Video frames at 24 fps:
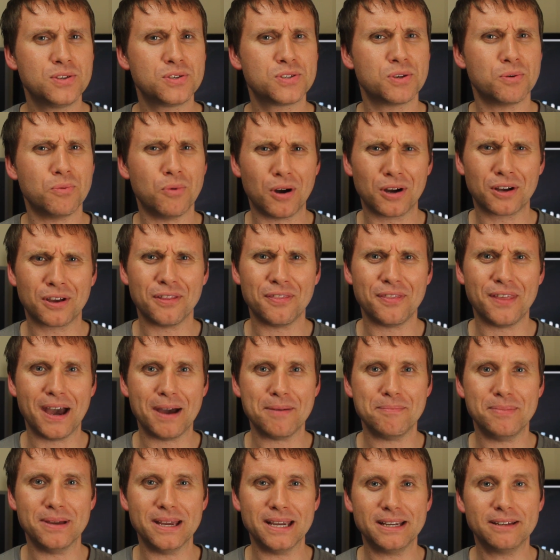So what could
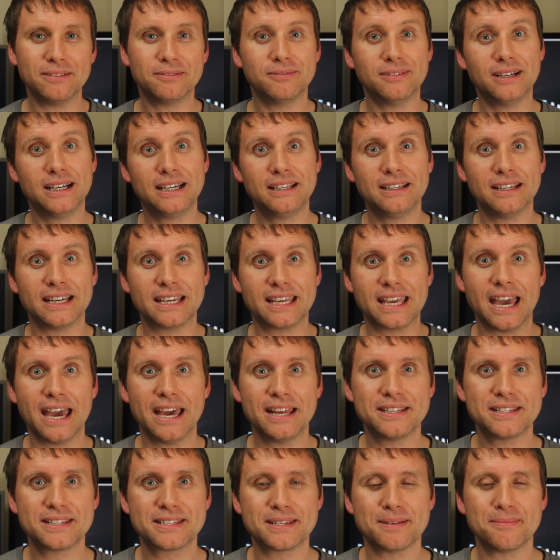that be? Well,
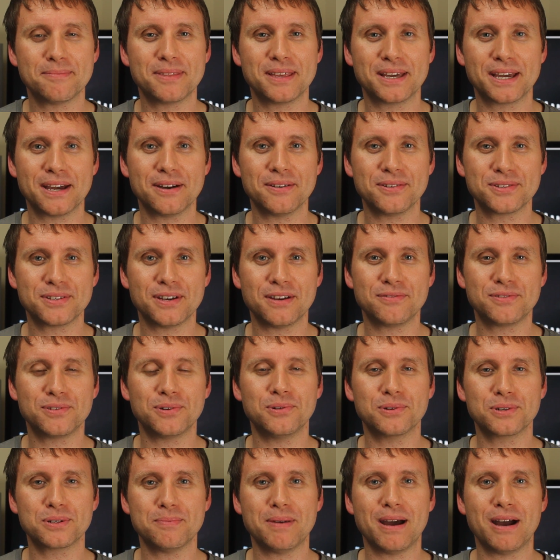again, something else I've
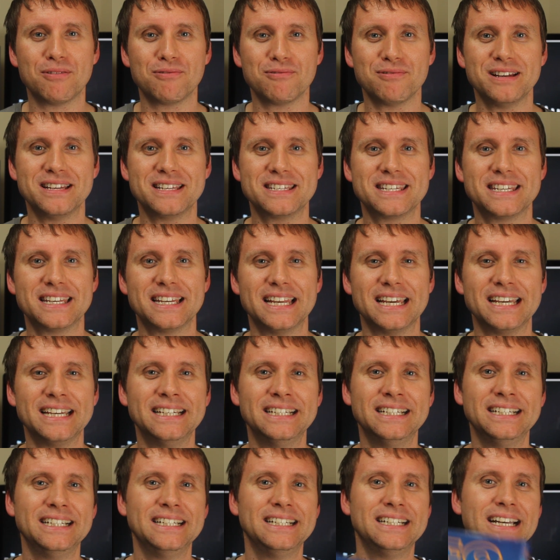talked about recently,
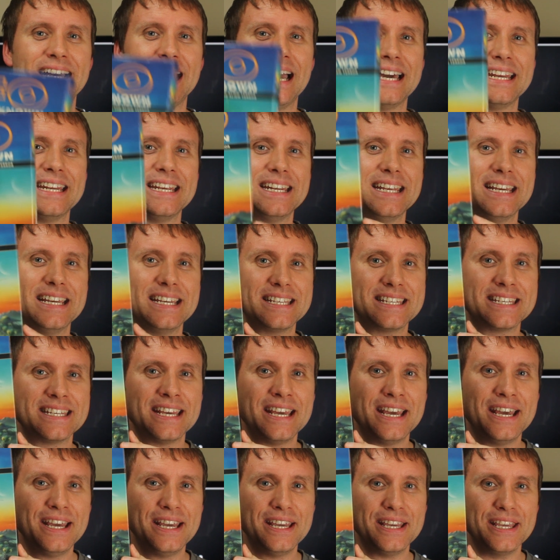and it is
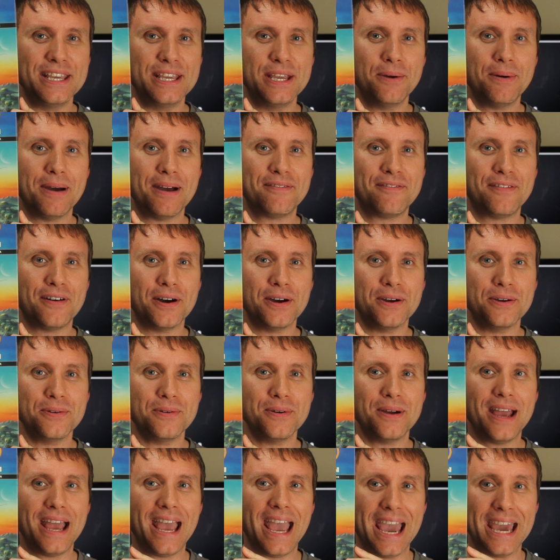
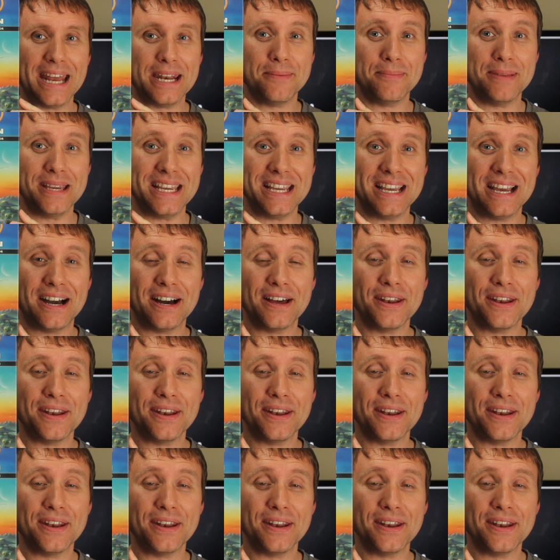UFO Enemy